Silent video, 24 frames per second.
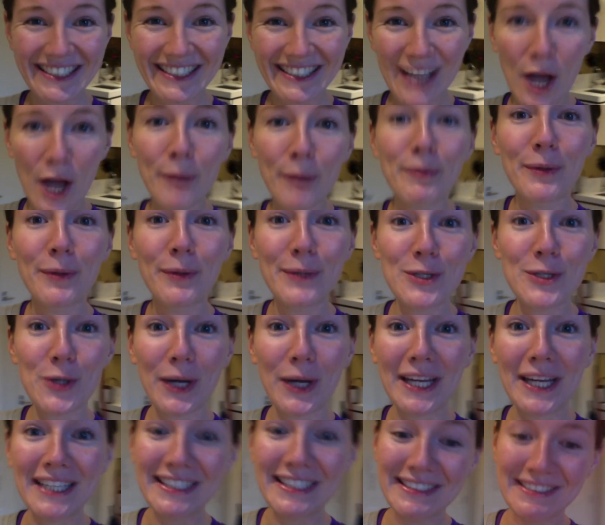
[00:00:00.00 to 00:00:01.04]
Hope you
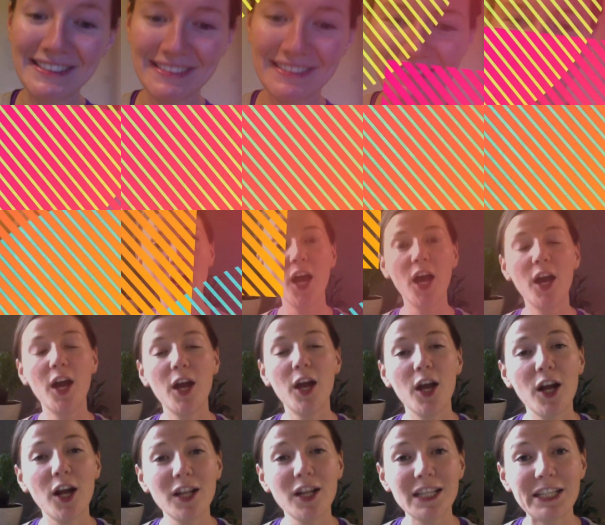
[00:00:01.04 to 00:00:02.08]
enjoy.
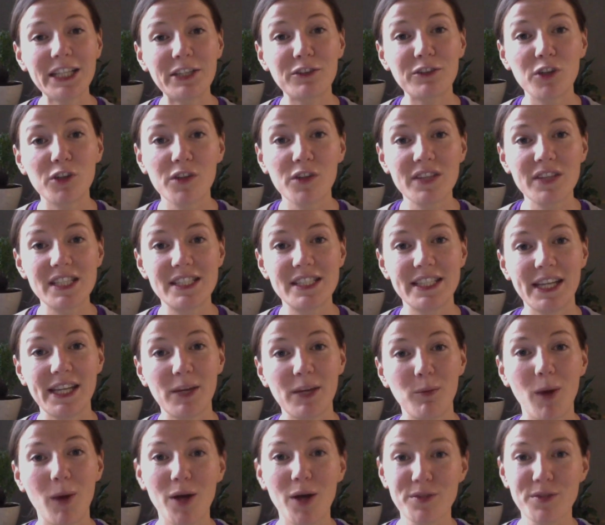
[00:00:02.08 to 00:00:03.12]
Earlier on this year,
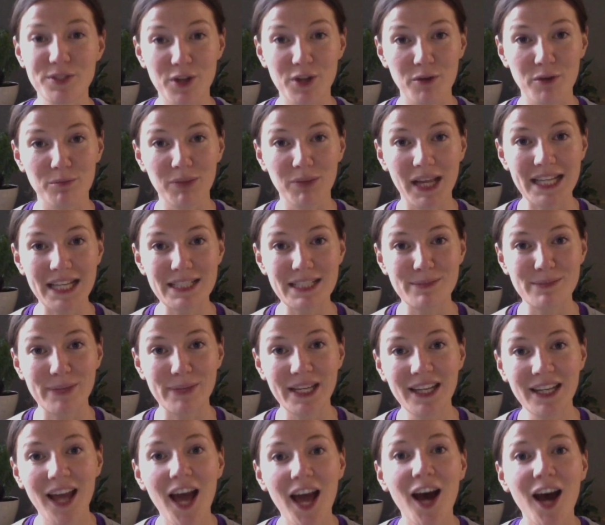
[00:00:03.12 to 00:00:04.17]
whilst on placement,